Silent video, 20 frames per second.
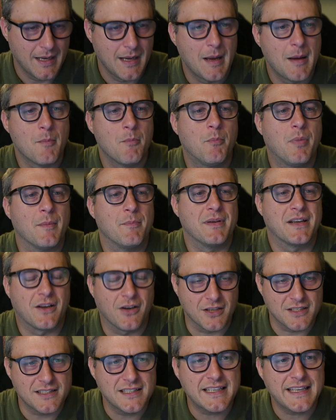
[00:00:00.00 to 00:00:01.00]
But
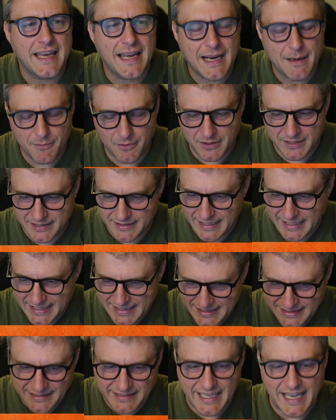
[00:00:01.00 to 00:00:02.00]
because the camera stays
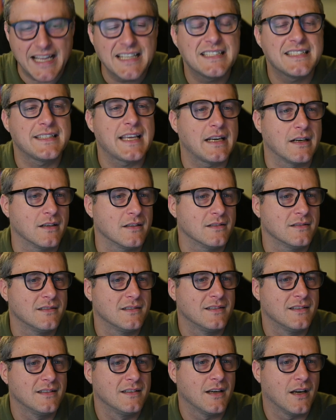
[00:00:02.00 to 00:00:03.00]
dead center
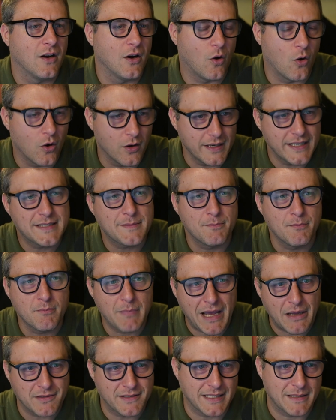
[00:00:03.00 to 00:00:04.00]
on its
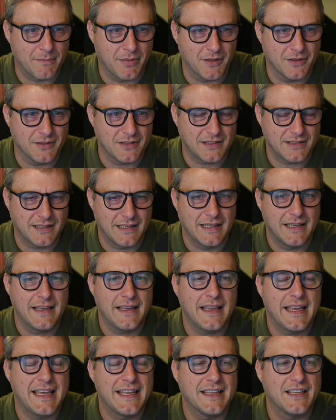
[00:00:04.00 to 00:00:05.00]
mounting post,
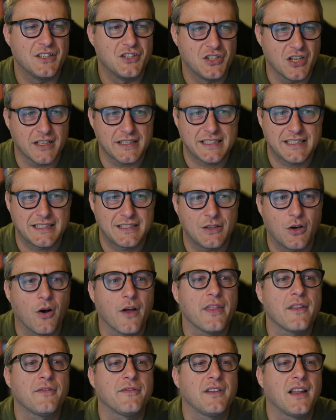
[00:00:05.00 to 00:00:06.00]
it adjusts on the
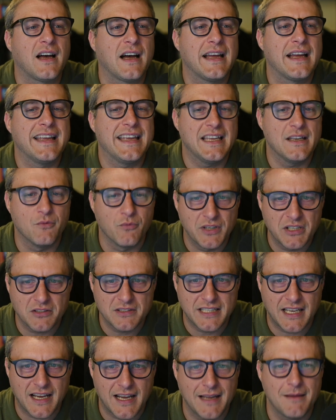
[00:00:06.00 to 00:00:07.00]
fly in real
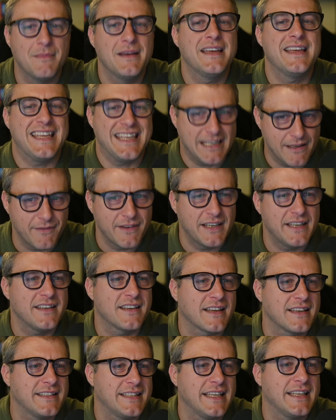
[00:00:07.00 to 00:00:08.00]
time, even in
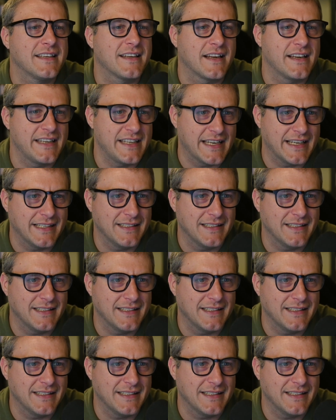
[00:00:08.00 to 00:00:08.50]
1998.